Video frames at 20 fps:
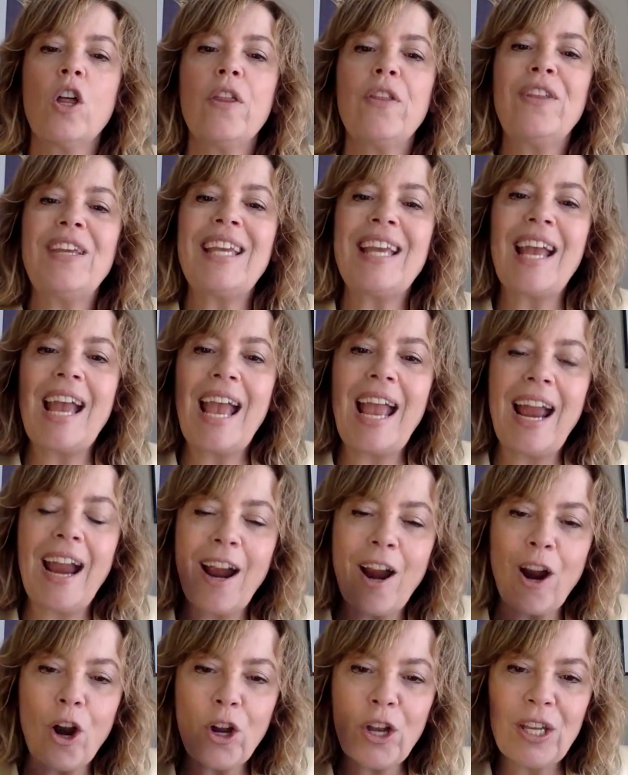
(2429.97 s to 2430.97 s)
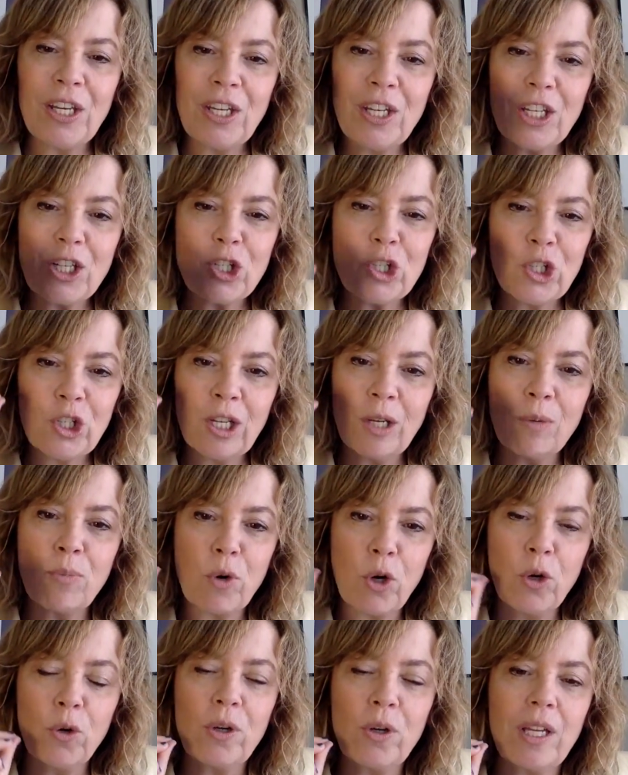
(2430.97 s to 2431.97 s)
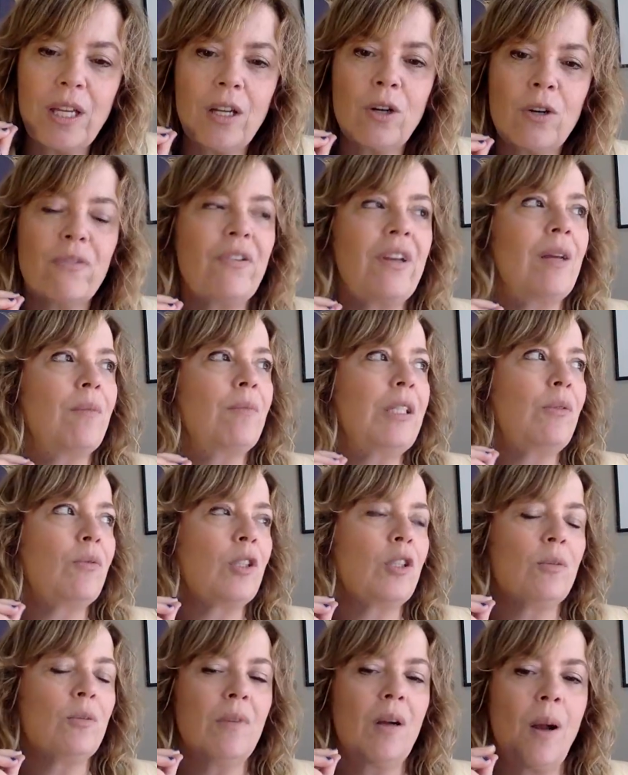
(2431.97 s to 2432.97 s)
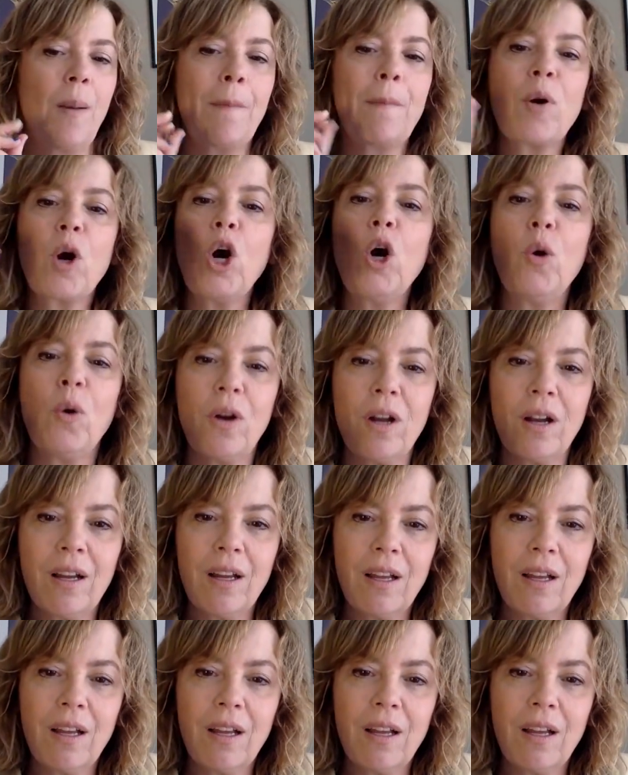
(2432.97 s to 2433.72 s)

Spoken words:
The air conditioning broke in her family room. Broke.